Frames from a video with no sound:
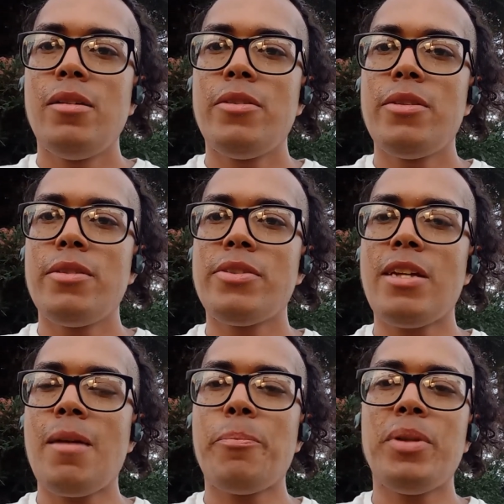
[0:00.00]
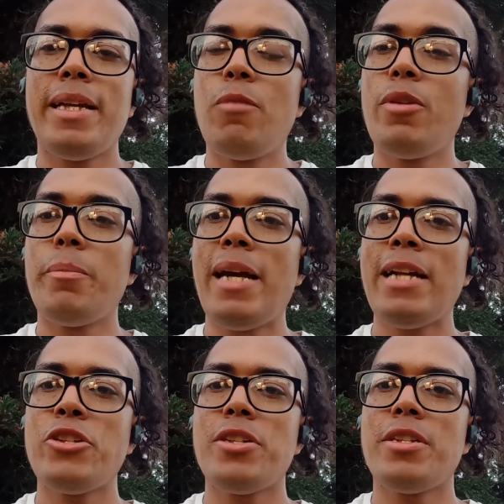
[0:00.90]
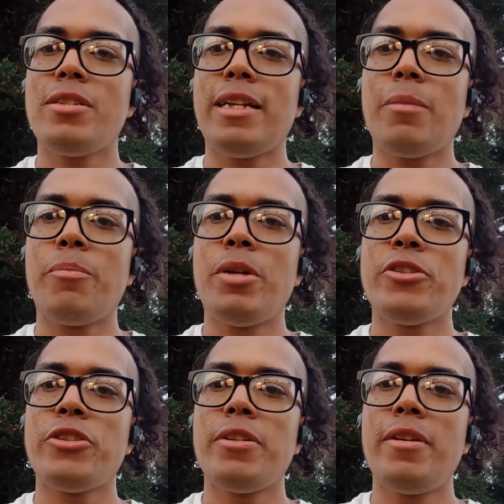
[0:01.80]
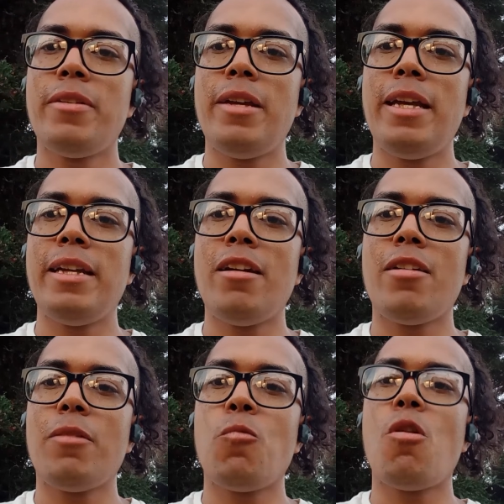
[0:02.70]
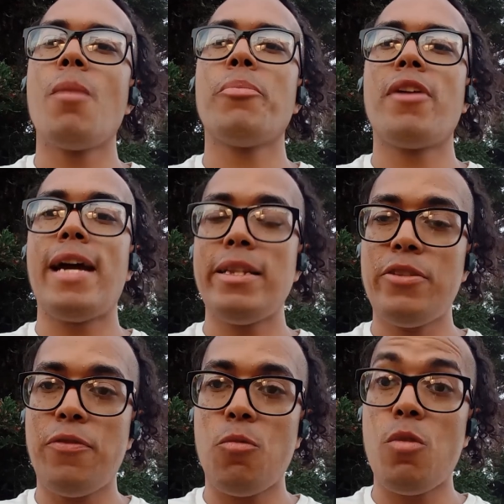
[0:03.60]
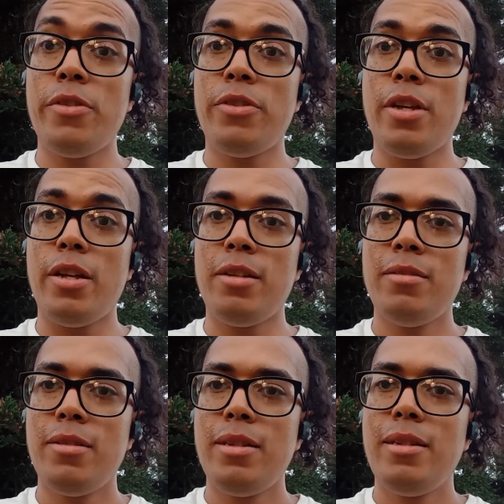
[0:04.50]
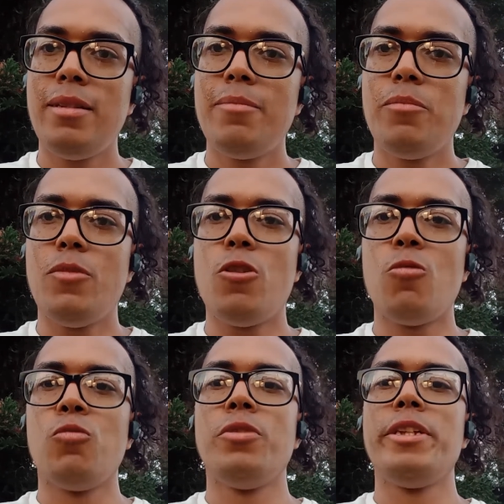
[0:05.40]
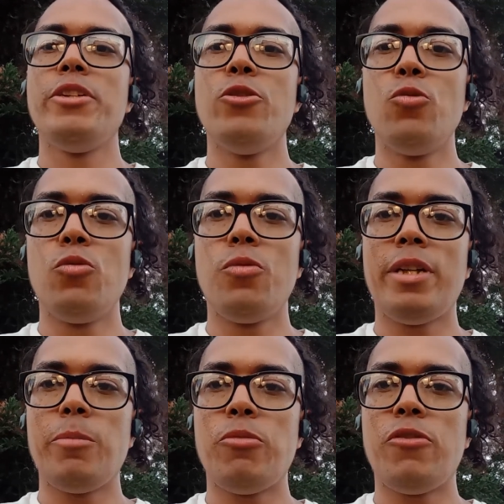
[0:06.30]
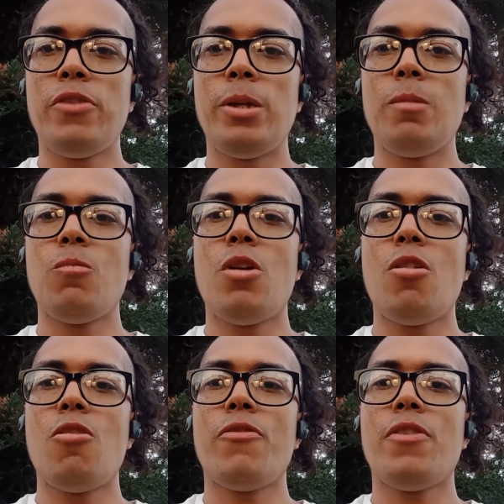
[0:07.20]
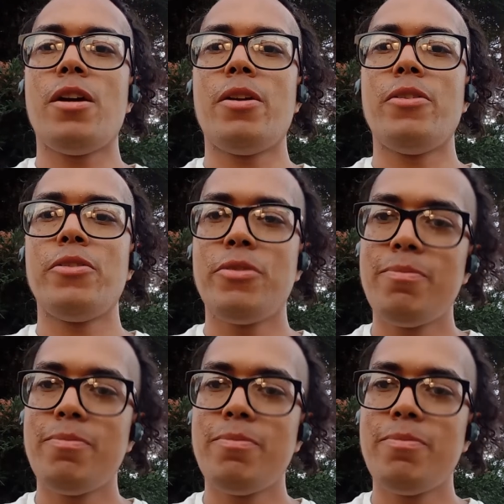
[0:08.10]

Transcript: stop playing with matches like a bunch of idiotic womp rats. For one thing, only you can prevent wildfires.